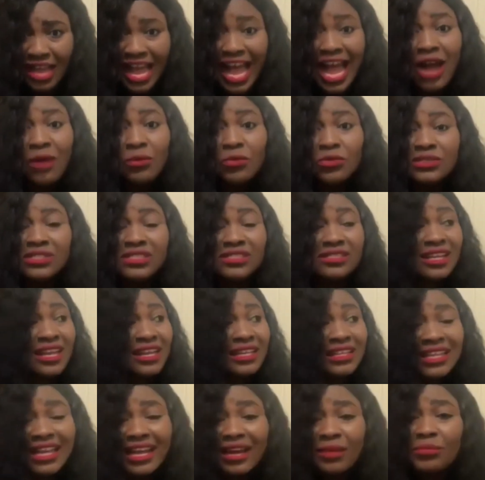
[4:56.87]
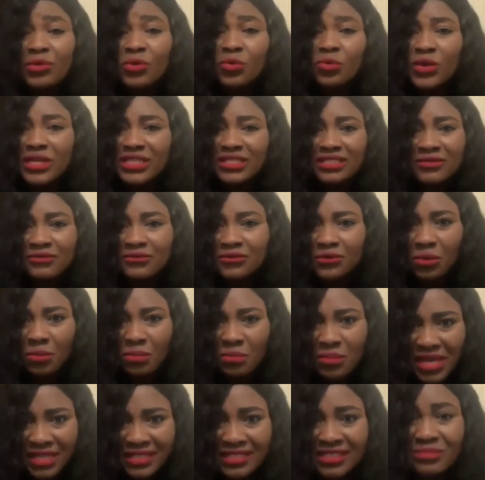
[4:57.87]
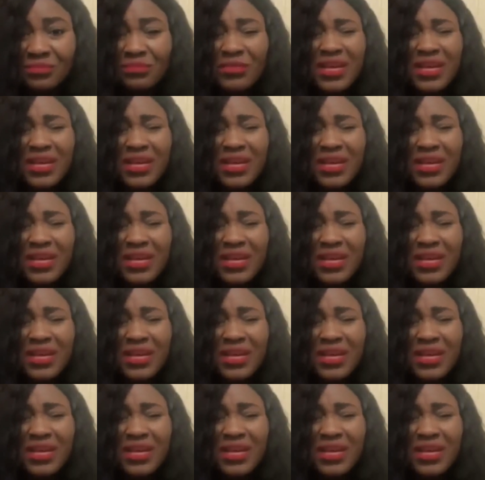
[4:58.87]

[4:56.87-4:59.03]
I will stand there and be waiting for Mercy.